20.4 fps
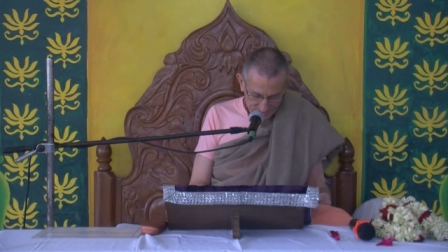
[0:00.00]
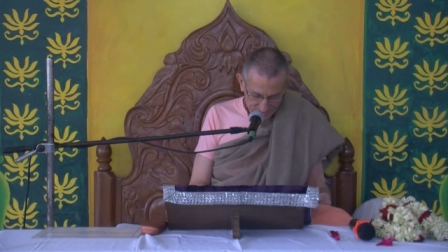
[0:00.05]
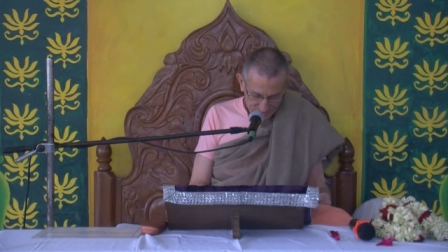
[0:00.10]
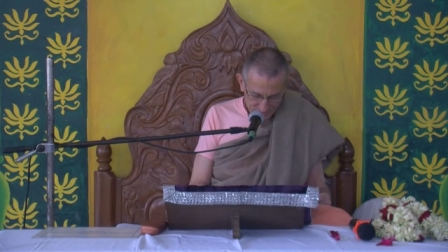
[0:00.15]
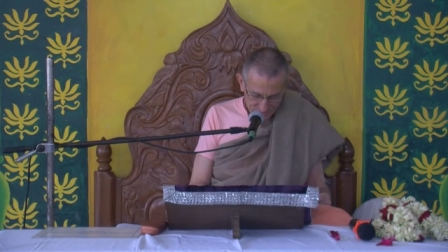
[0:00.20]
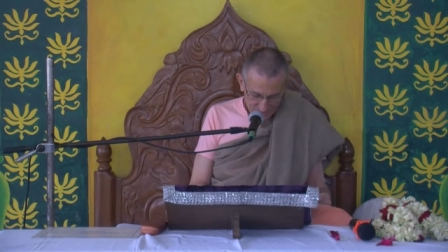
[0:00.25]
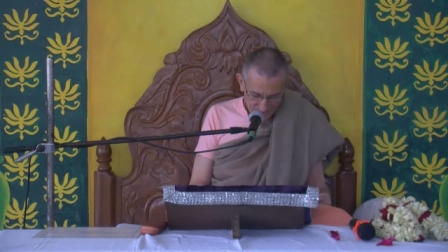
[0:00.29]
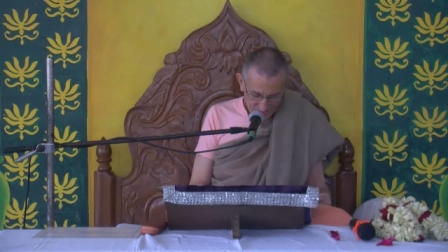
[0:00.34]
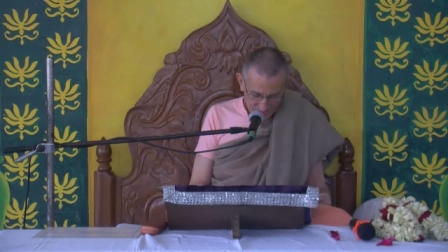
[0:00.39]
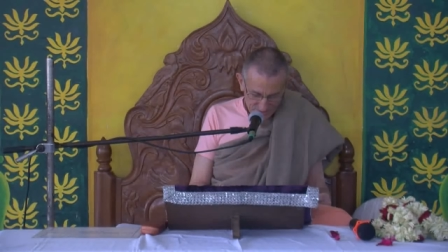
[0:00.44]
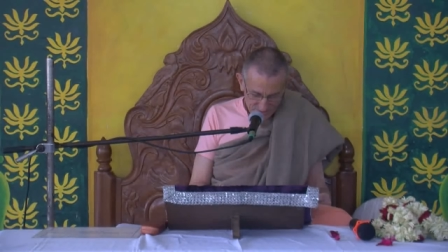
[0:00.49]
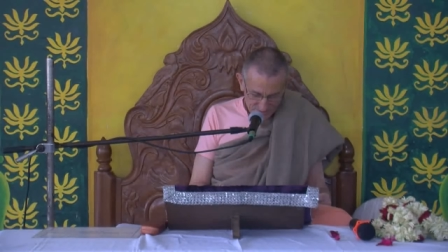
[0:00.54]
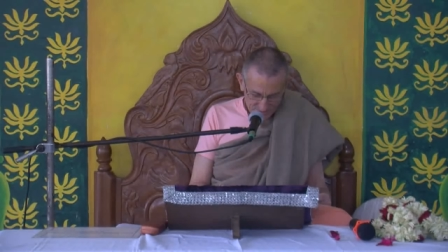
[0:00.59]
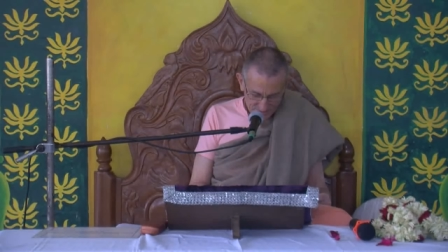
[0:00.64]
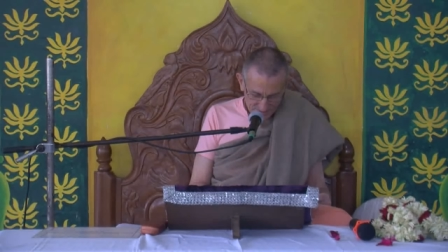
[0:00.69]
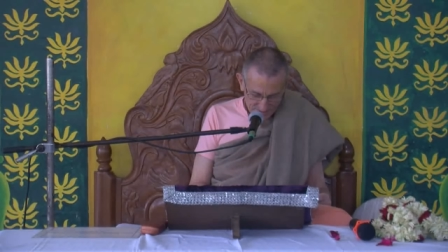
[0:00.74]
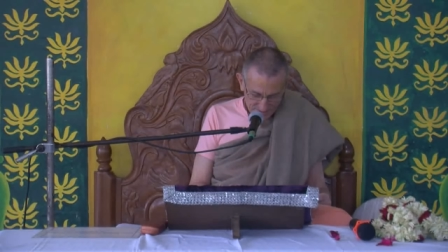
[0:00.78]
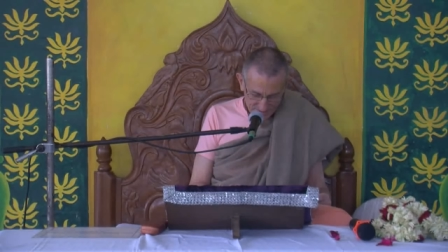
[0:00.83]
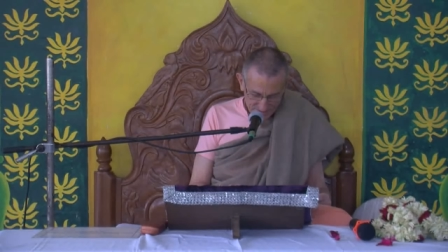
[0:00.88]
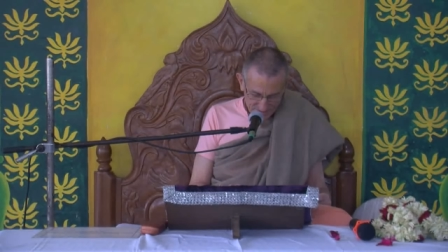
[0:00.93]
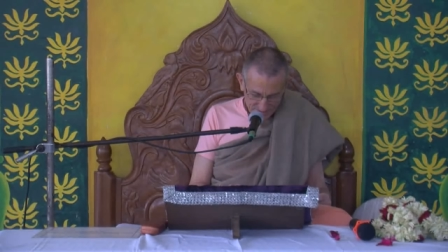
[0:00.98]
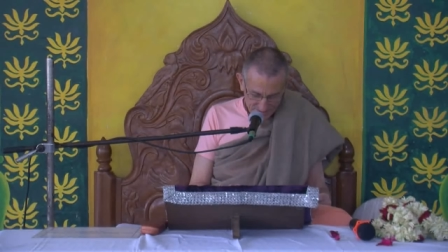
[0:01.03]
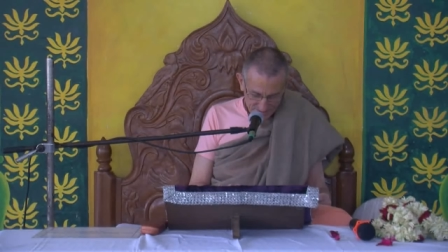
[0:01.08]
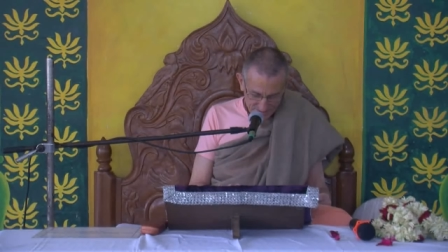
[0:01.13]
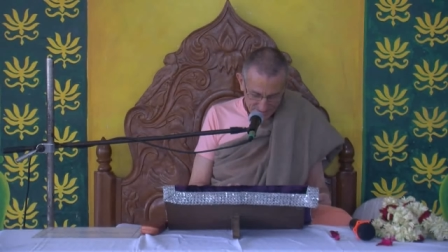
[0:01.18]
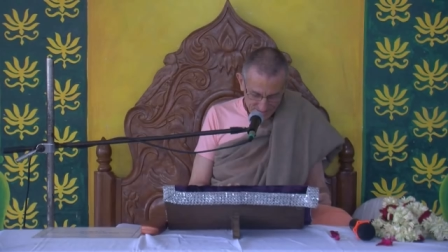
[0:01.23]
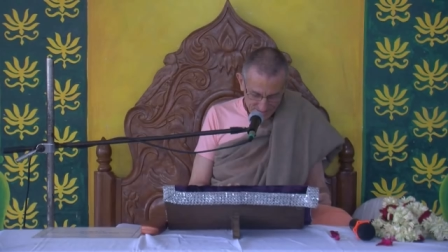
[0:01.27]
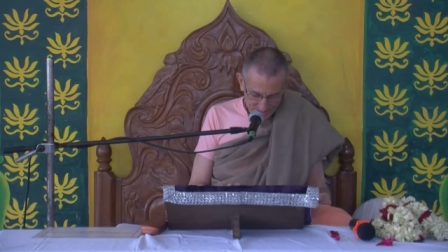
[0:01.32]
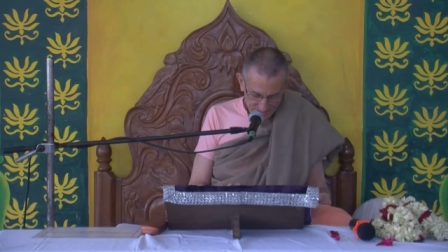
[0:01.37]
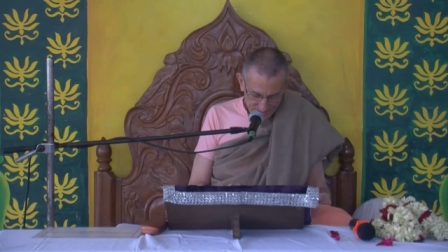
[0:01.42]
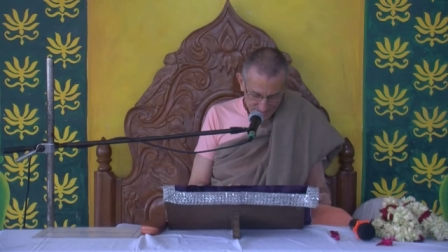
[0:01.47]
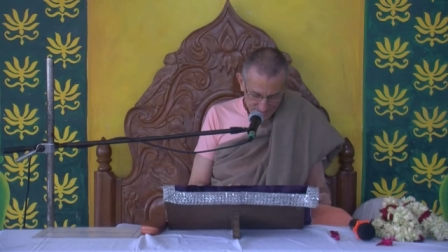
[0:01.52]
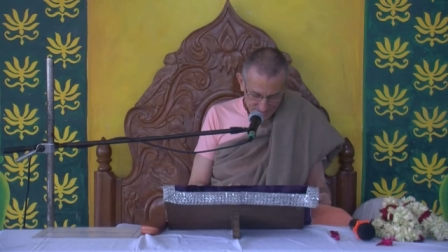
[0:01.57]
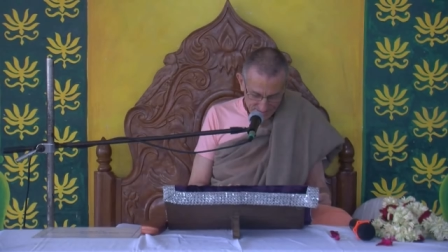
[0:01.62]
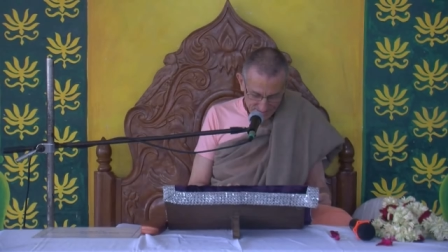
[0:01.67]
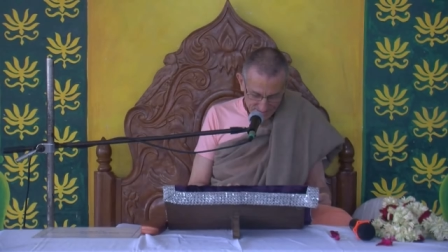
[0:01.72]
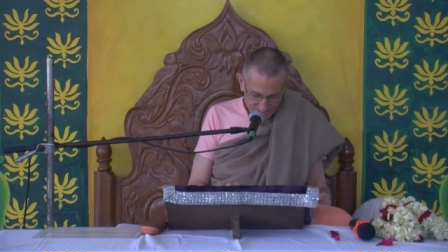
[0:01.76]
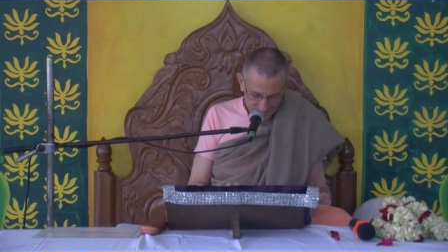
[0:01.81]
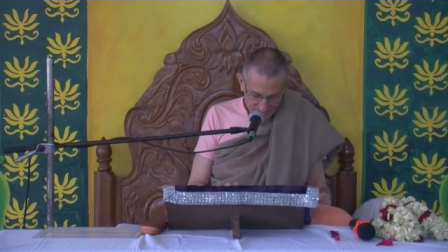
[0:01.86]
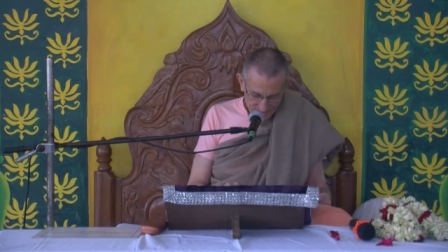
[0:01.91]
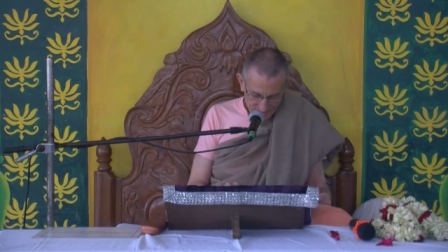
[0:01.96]
to Lakshmi,
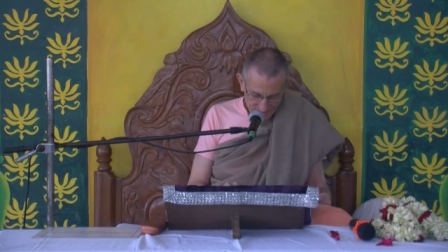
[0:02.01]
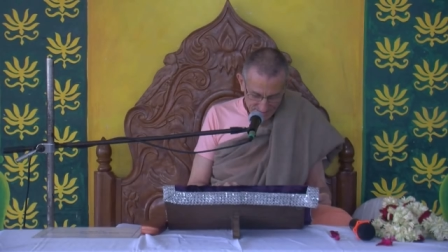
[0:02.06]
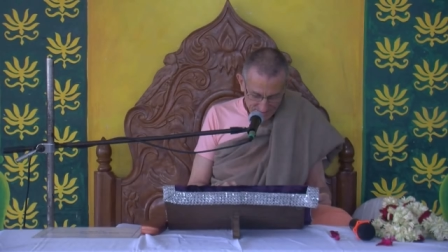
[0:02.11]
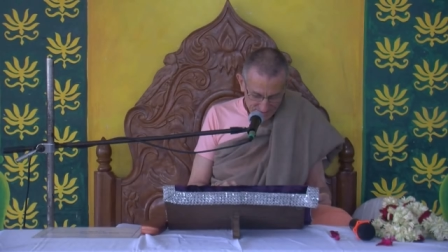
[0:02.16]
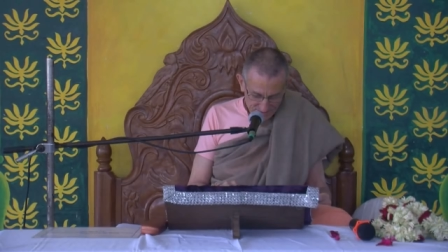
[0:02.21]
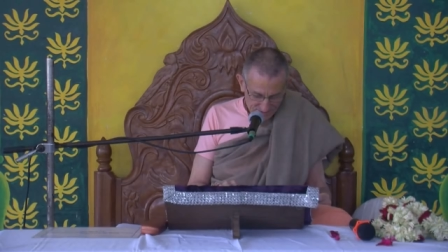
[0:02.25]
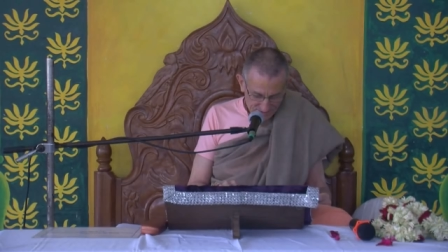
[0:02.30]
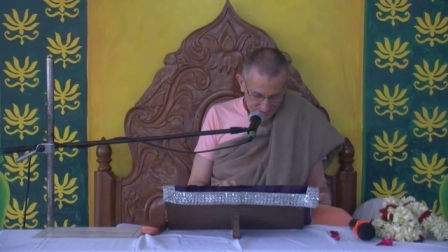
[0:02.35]
he